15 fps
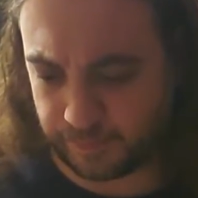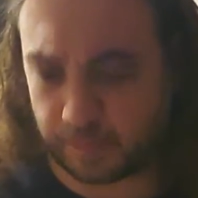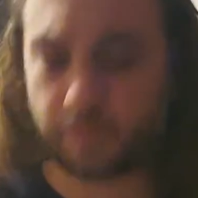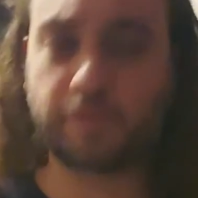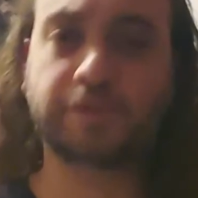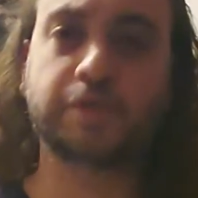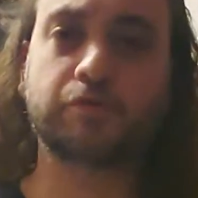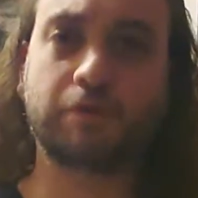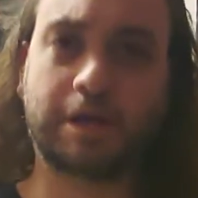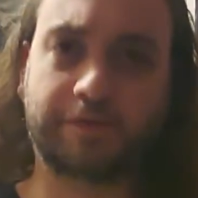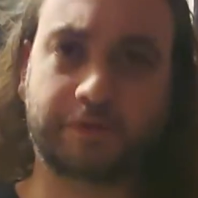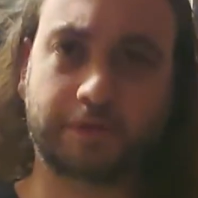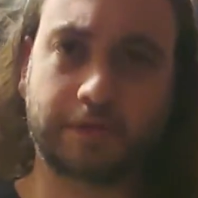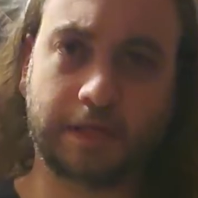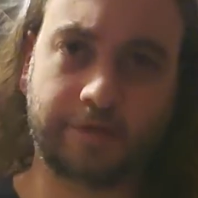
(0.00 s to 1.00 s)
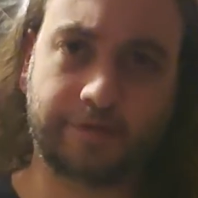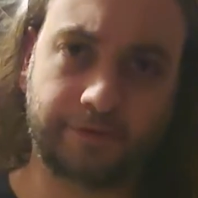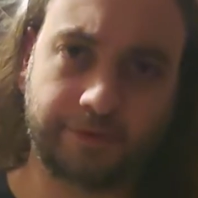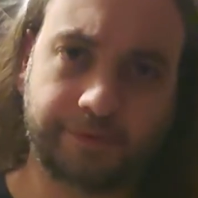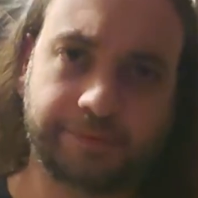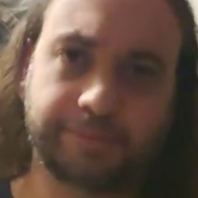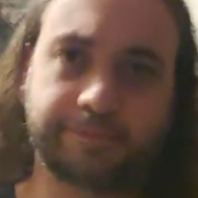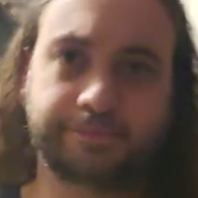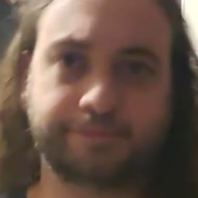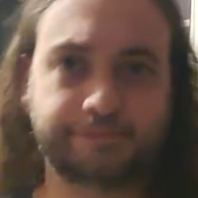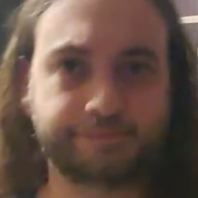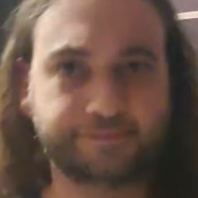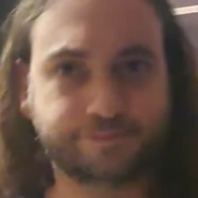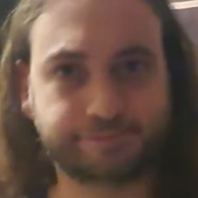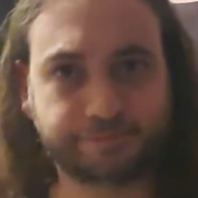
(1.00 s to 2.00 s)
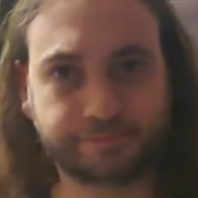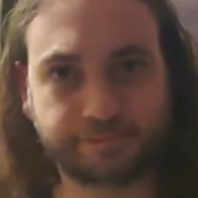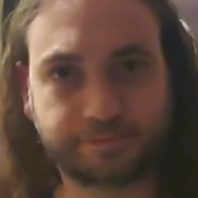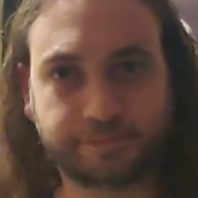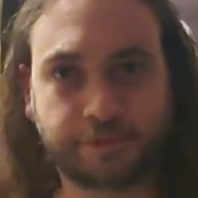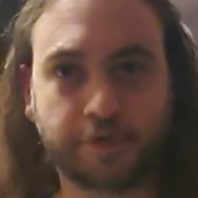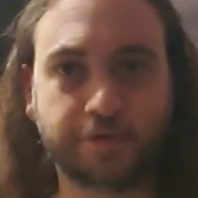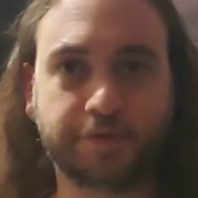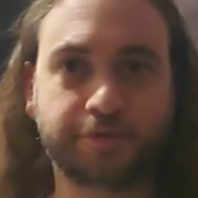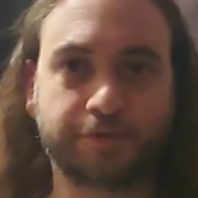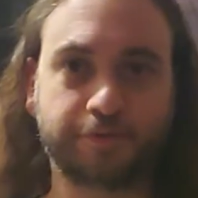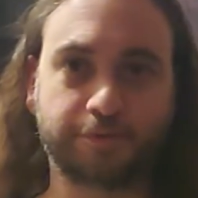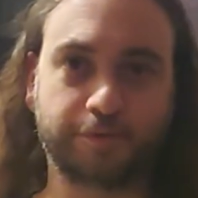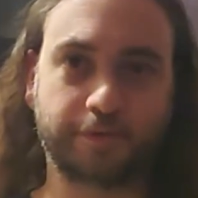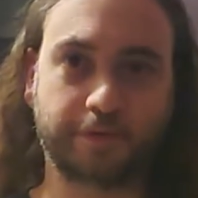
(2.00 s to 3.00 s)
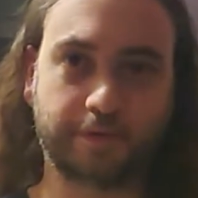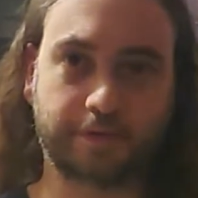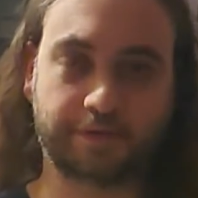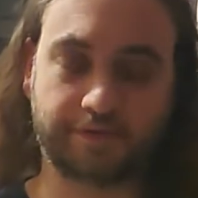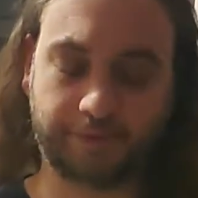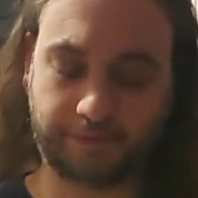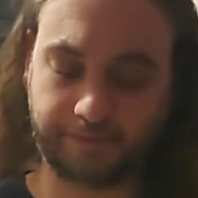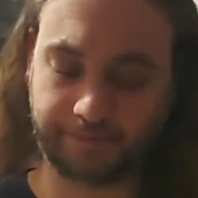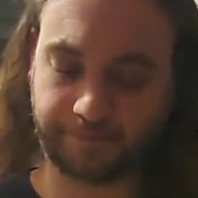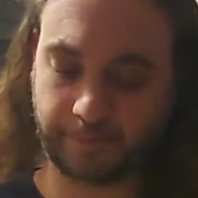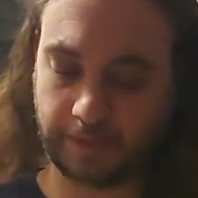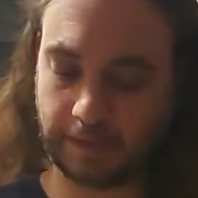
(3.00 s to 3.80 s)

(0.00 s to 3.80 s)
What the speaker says: was a graphic novel turned into a film